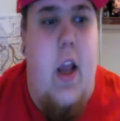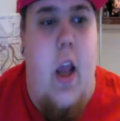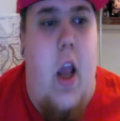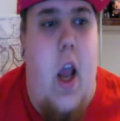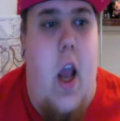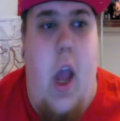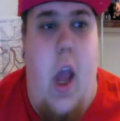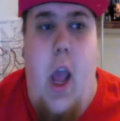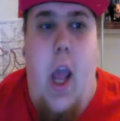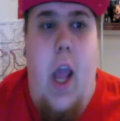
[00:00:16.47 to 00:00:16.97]

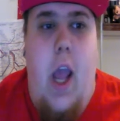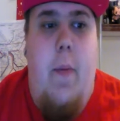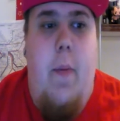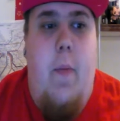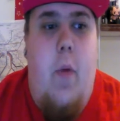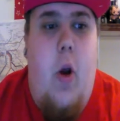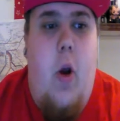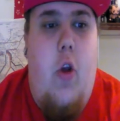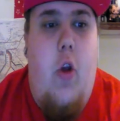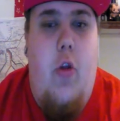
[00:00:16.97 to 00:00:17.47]

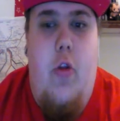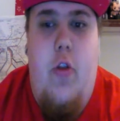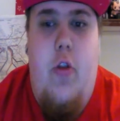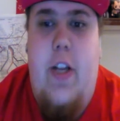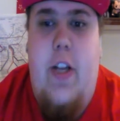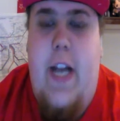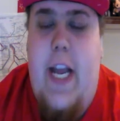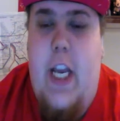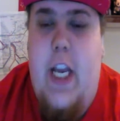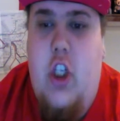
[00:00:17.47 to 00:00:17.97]

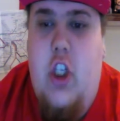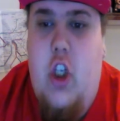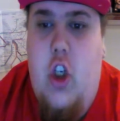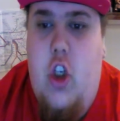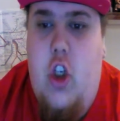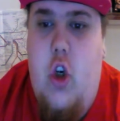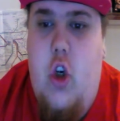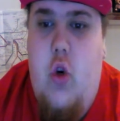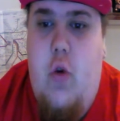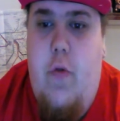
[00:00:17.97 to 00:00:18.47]
Today's
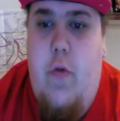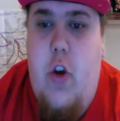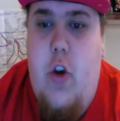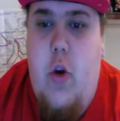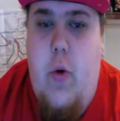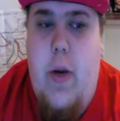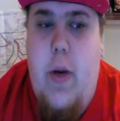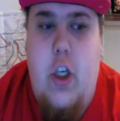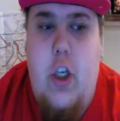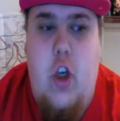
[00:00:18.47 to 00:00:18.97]
juice
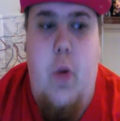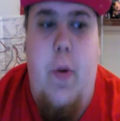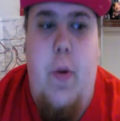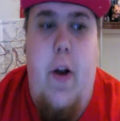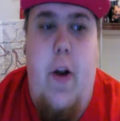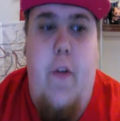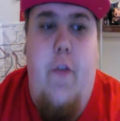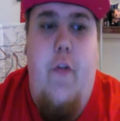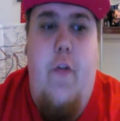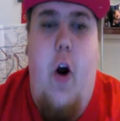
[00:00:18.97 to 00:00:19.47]
review is
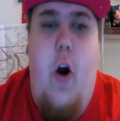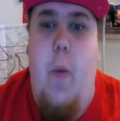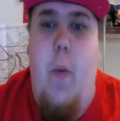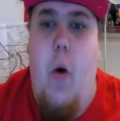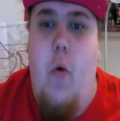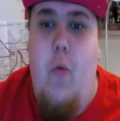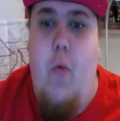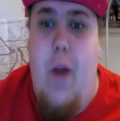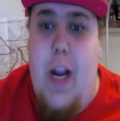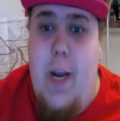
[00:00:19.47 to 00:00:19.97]
coming from
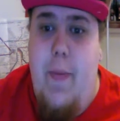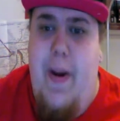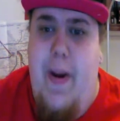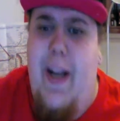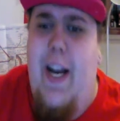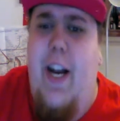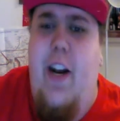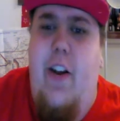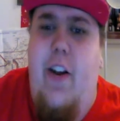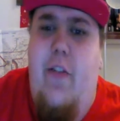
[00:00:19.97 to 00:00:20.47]

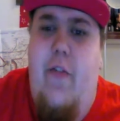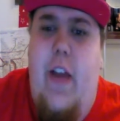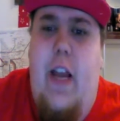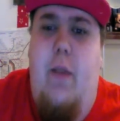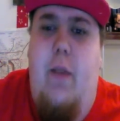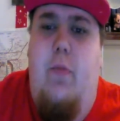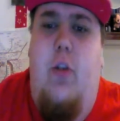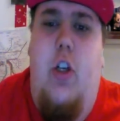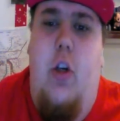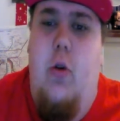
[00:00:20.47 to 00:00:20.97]
Recommended
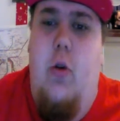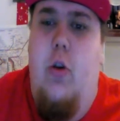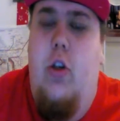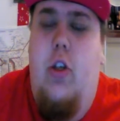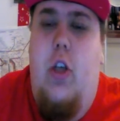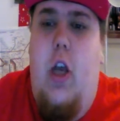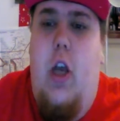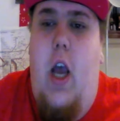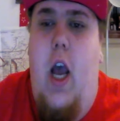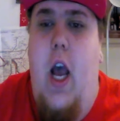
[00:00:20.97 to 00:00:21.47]
Vape
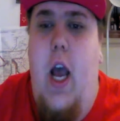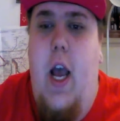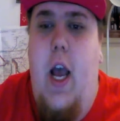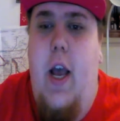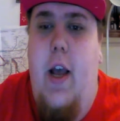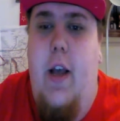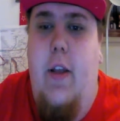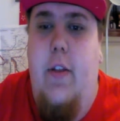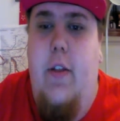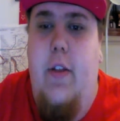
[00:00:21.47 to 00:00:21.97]
Juice.
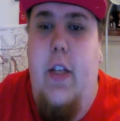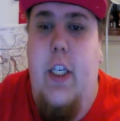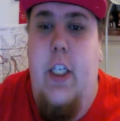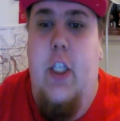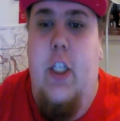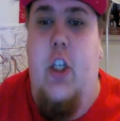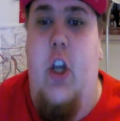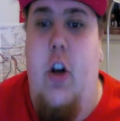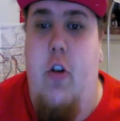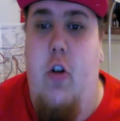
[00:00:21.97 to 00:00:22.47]

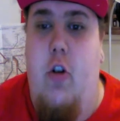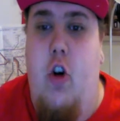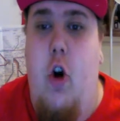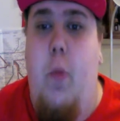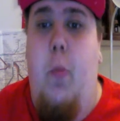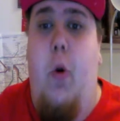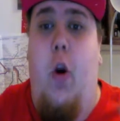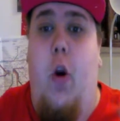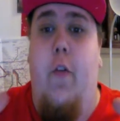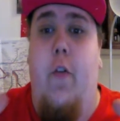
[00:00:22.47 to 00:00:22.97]
These are a
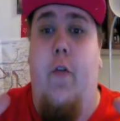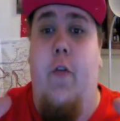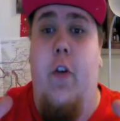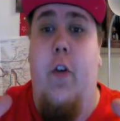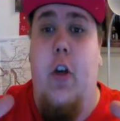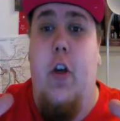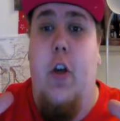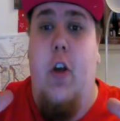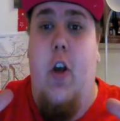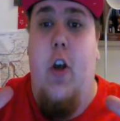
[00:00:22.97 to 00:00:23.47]
couple of
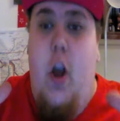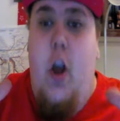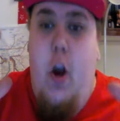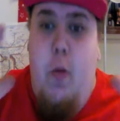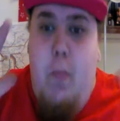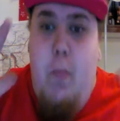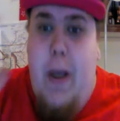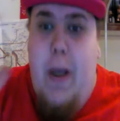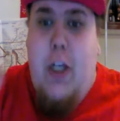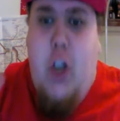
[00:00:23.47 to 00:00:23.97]

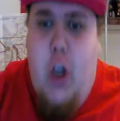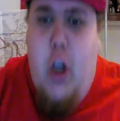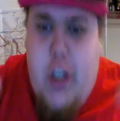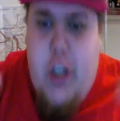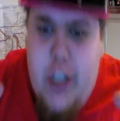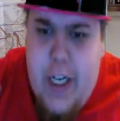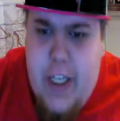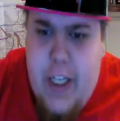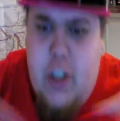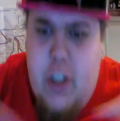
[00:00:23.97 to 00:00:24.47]

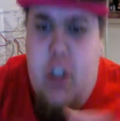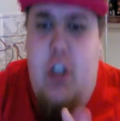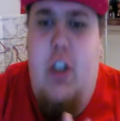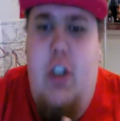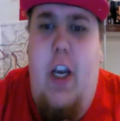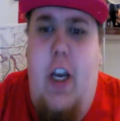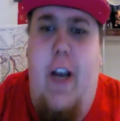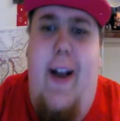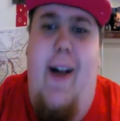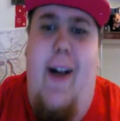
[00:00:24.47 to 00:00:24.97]

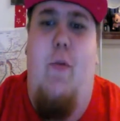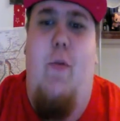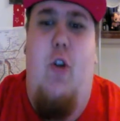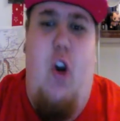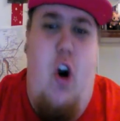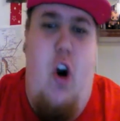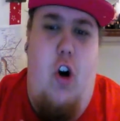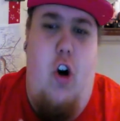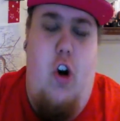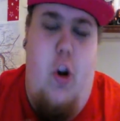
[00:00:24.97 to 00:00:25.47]
mixologists, I will
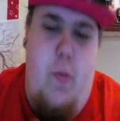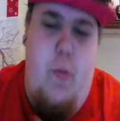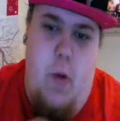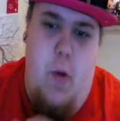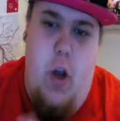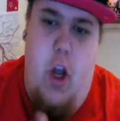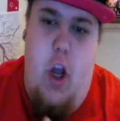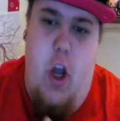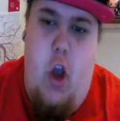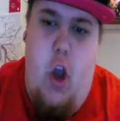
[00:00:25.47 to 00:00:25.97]
call them,
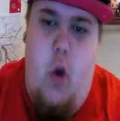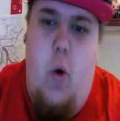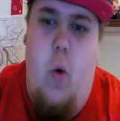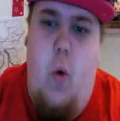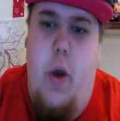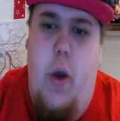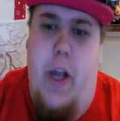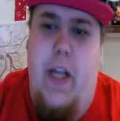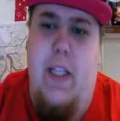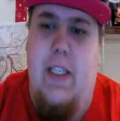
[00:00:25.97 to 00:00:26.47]
who are
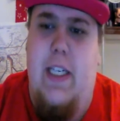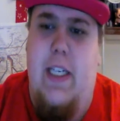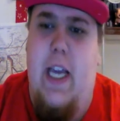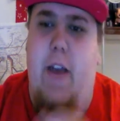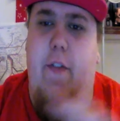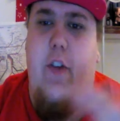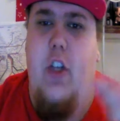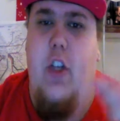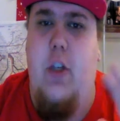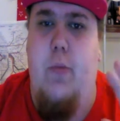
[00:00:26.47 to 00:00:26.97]
working
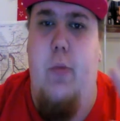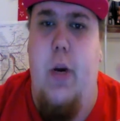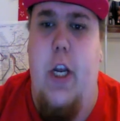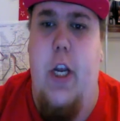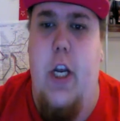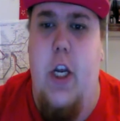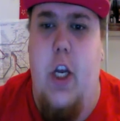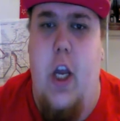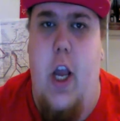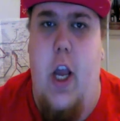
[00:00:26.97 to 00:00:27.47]
together to
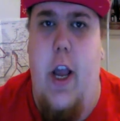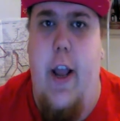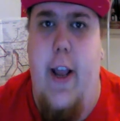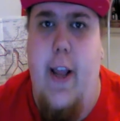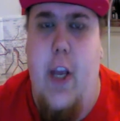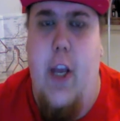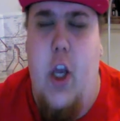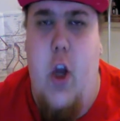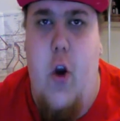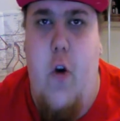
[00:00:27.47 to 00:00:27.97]
bring
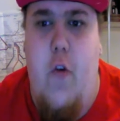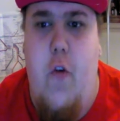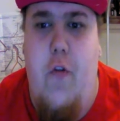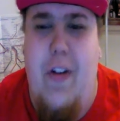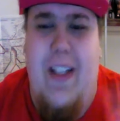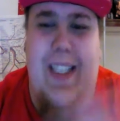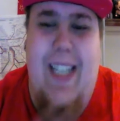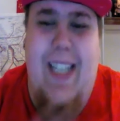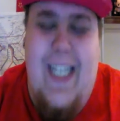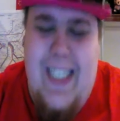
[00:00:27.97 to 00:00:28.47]
you
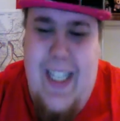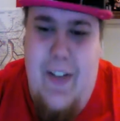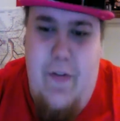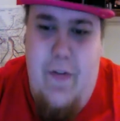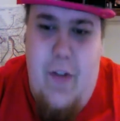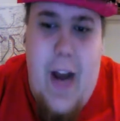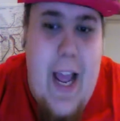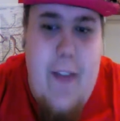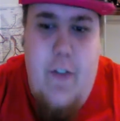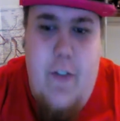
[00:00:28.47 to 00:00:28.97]
fantastic
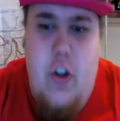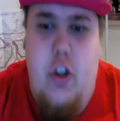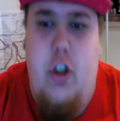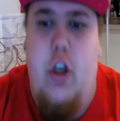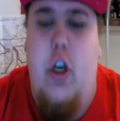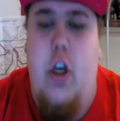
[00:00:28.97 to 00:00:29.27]
flavours